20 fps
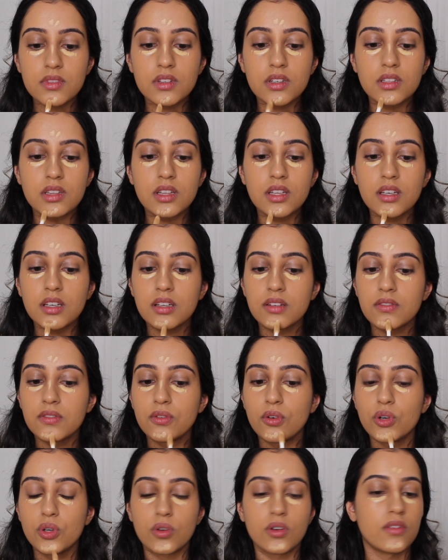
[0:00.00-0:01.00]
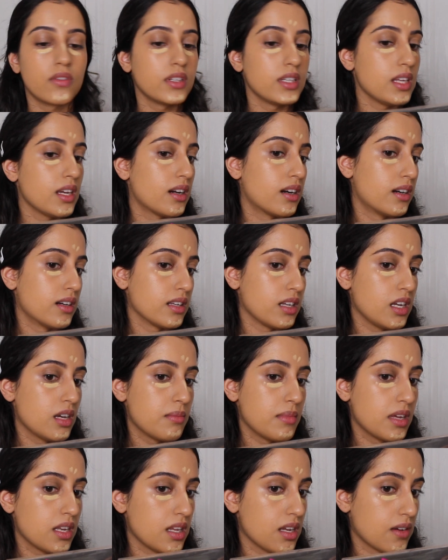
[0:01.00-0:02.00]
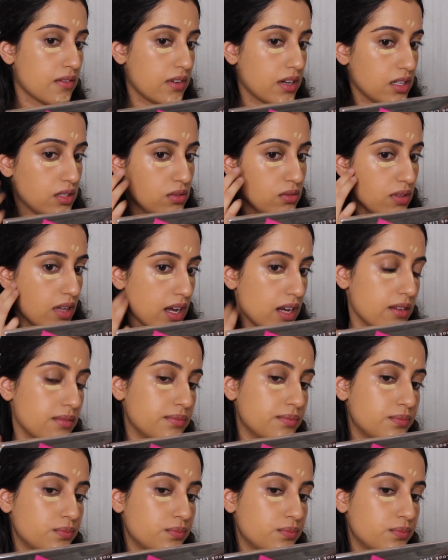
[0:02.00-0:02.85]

I think photos vadiya aanagiyan meriyan if I do that.